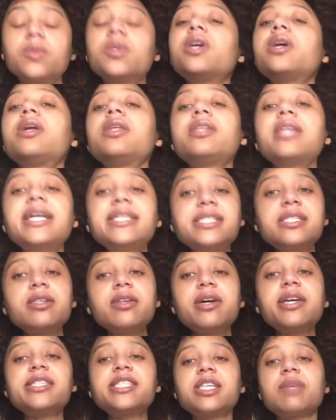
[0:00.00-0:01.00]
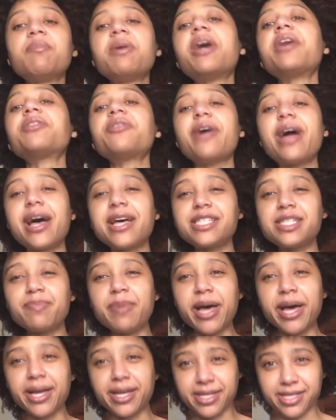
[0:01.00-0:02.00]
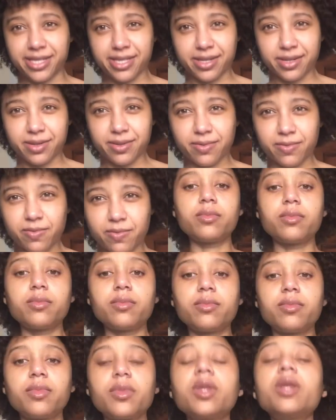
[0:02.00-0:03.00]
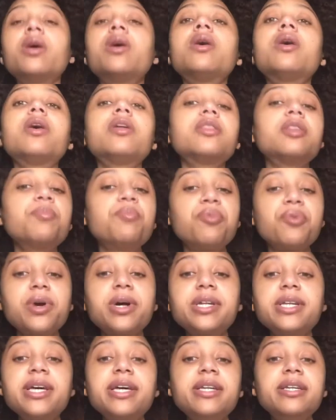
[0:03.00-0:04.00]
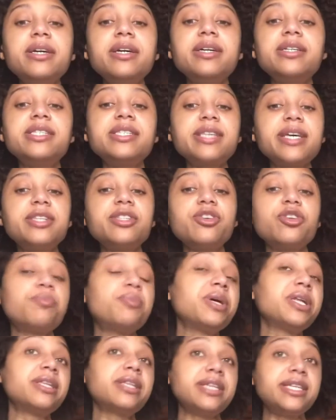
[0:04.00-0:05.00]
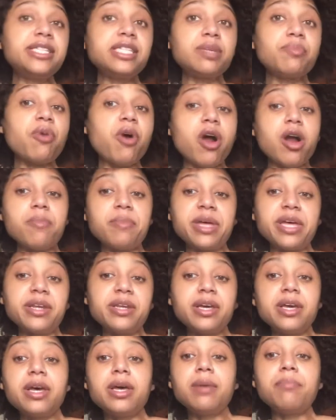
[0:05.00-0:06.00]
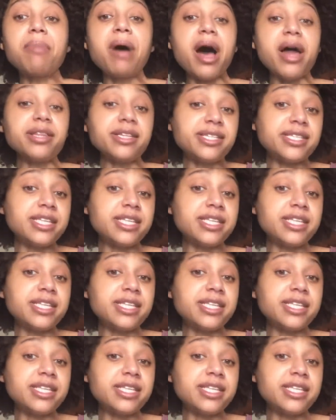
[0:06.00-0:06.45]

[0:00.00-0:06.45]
Let's look at some other aspects. The Brooklyn Center Police Department Policy